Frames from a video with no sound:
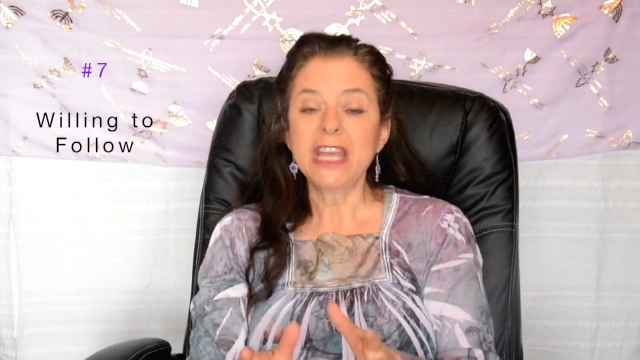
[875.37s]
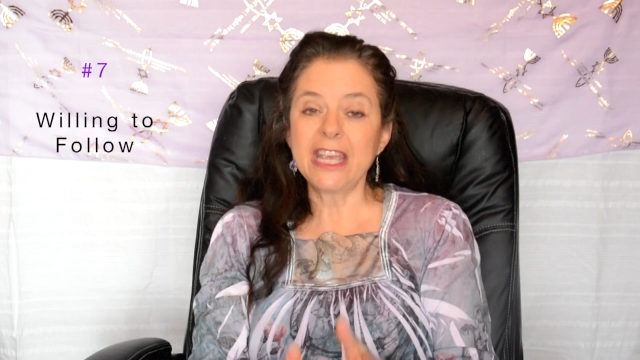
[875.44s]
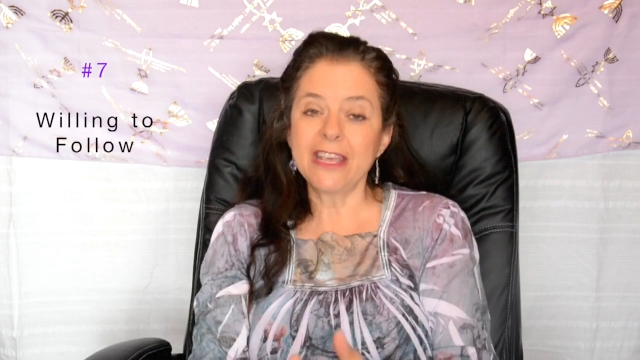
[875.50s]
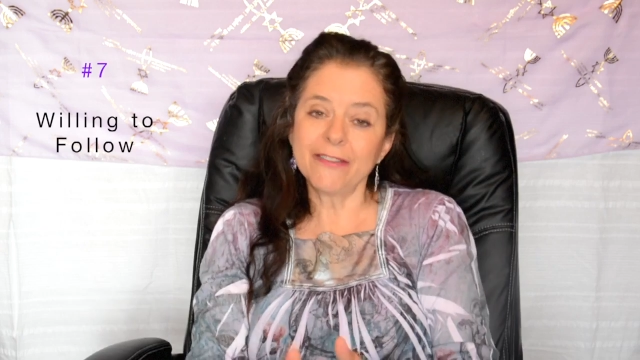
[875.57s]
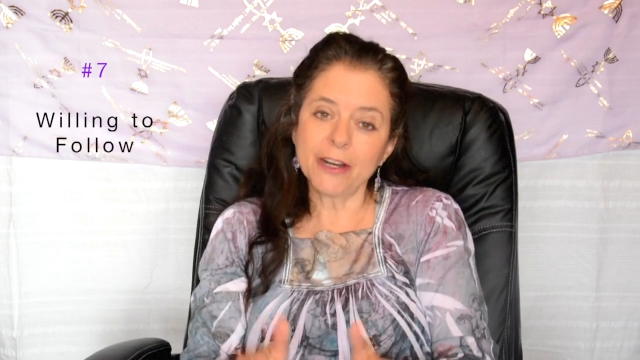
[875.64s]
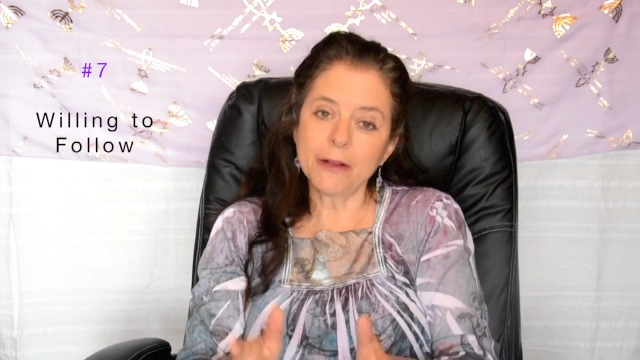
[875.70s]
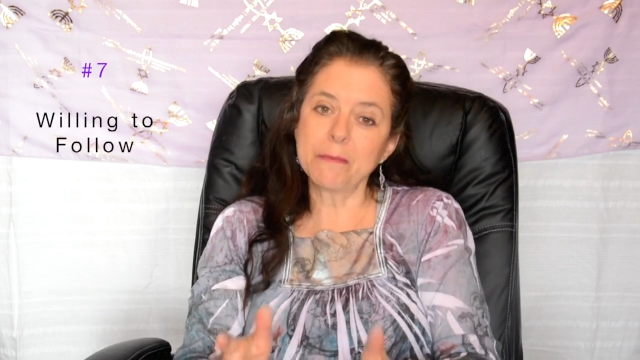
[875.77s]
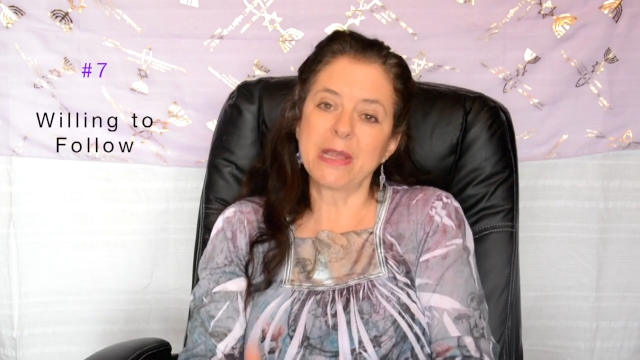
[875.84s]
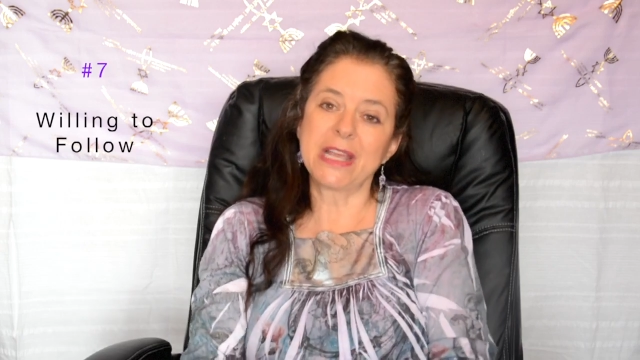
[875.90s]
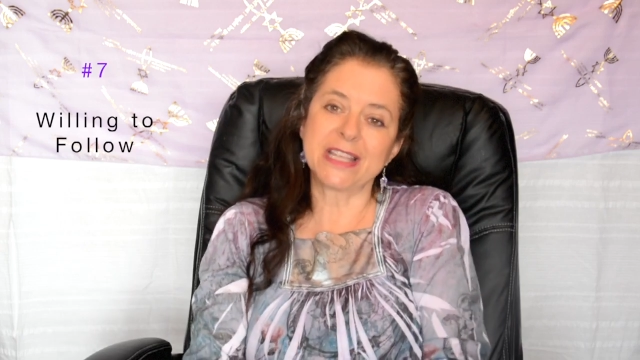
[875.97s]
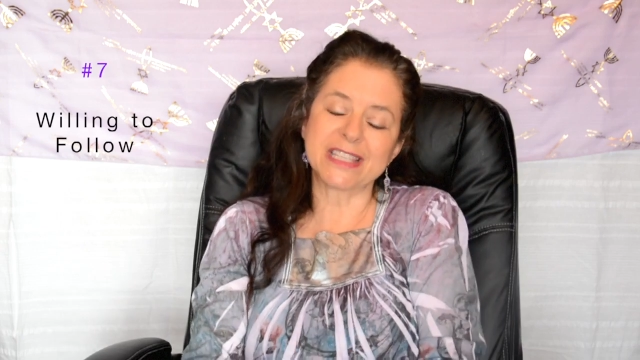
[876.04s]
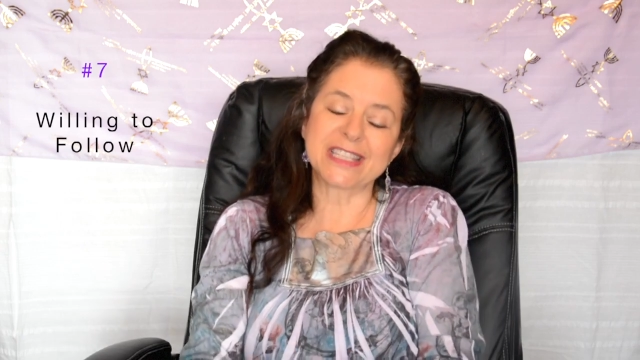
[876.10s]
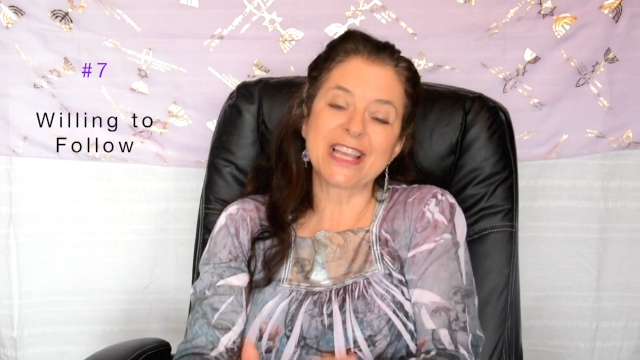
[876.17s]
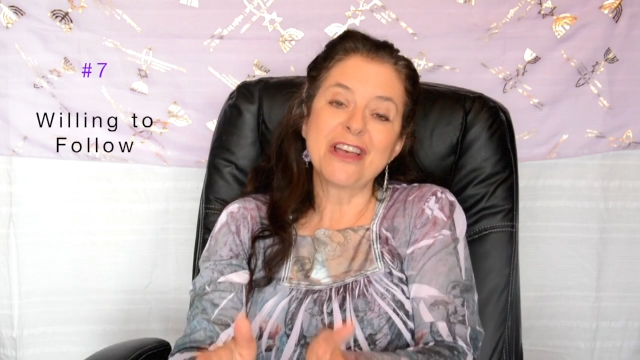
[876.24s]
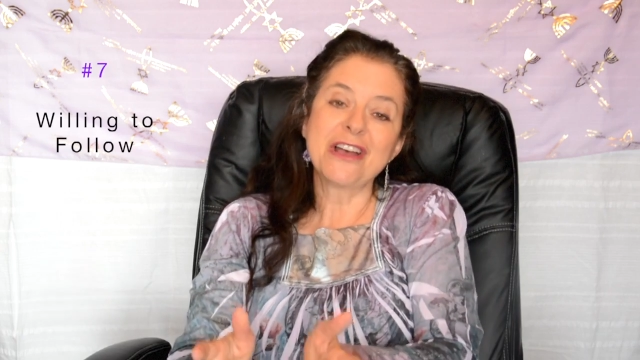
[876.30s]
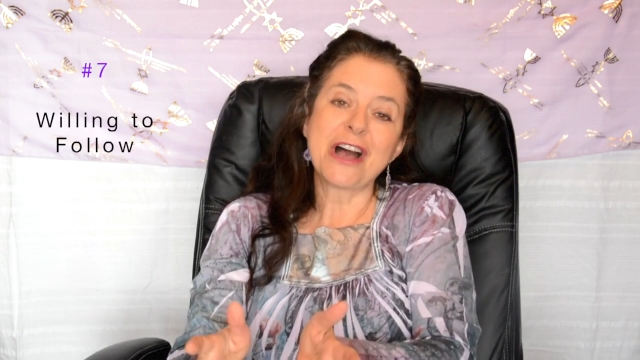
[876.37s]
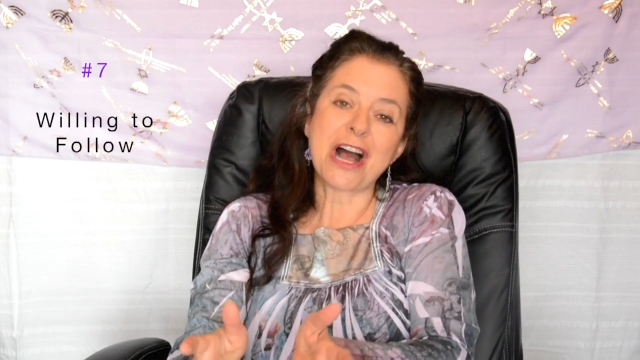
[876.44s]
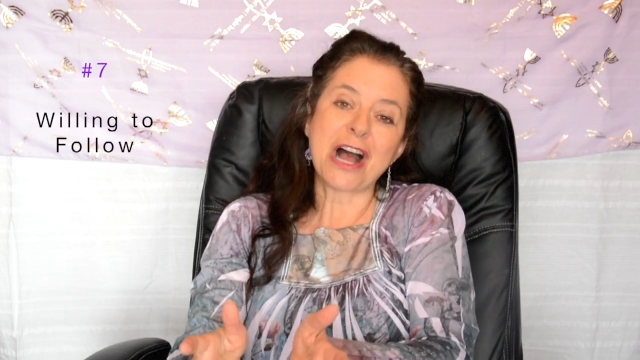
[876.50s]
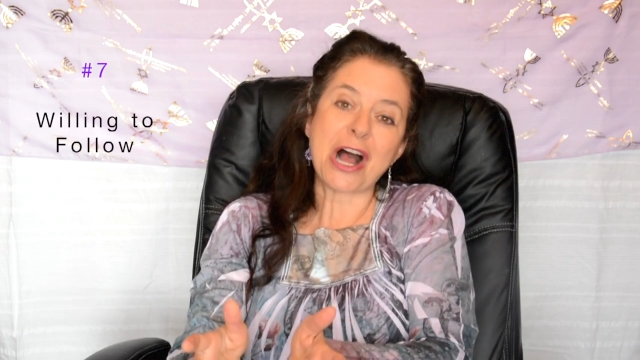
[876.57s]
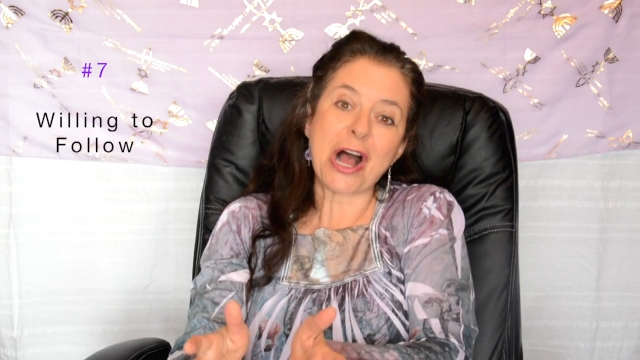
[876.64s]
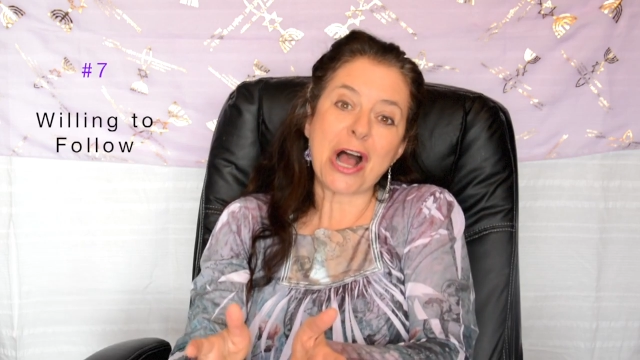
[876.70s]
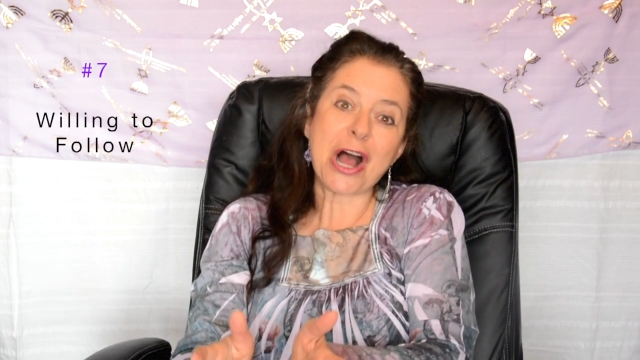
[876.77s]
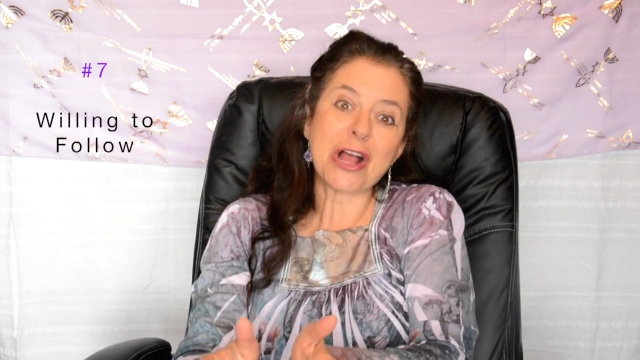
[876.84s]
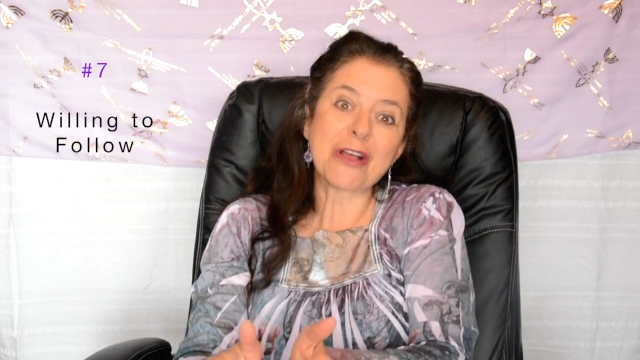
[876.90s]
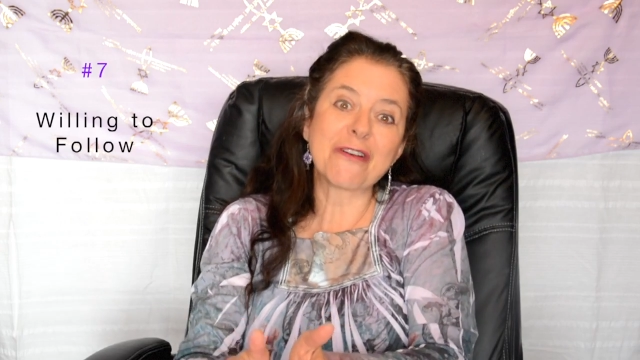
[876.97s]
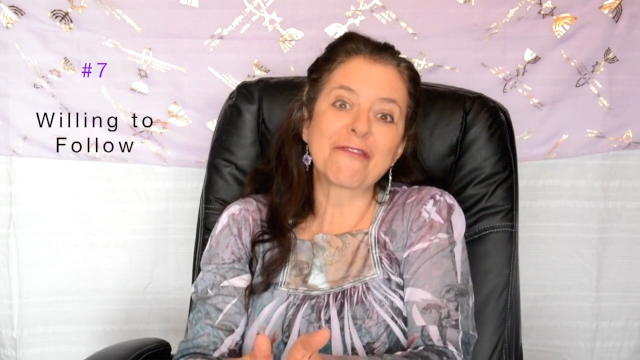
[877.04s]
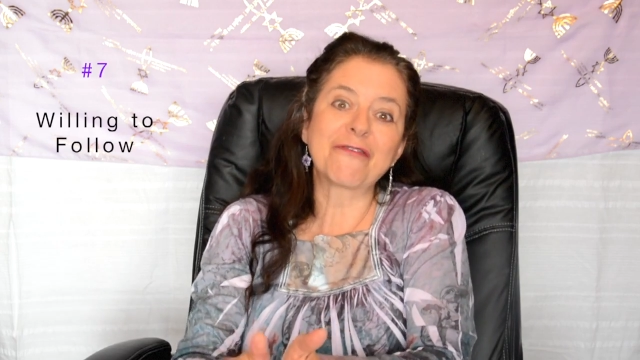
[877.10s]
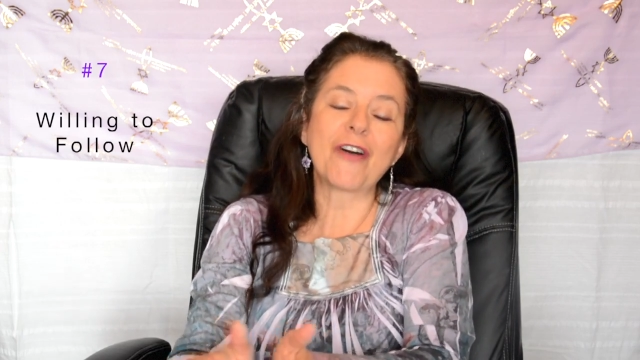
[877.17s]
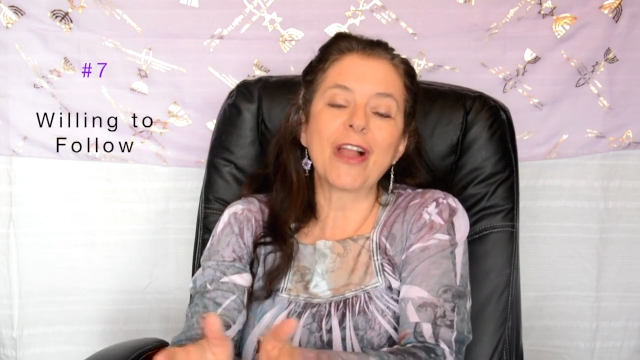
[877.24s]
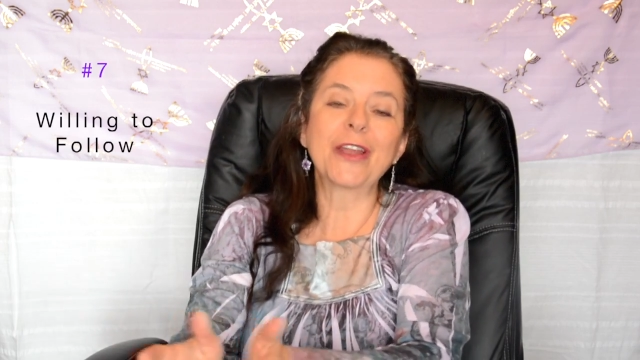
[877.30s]
Even if it means
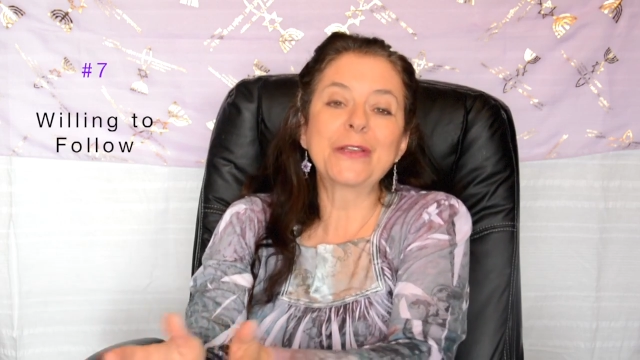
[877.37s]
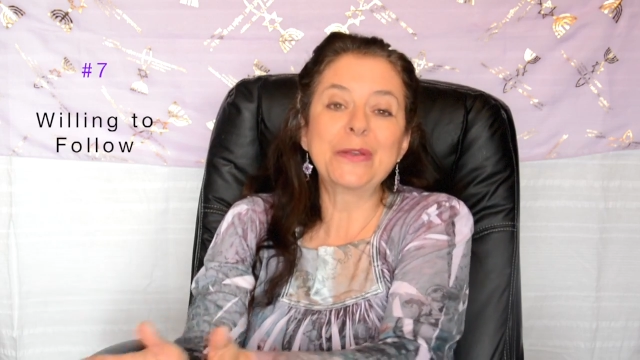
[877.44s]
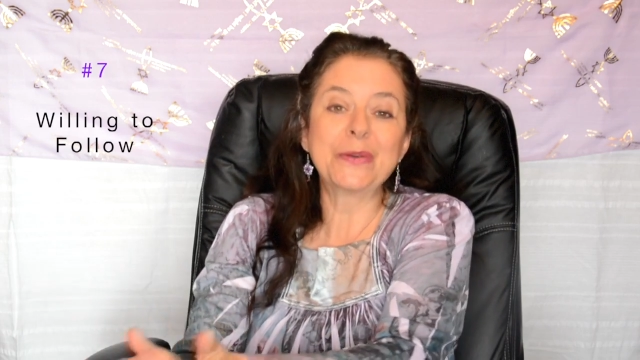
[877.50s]
following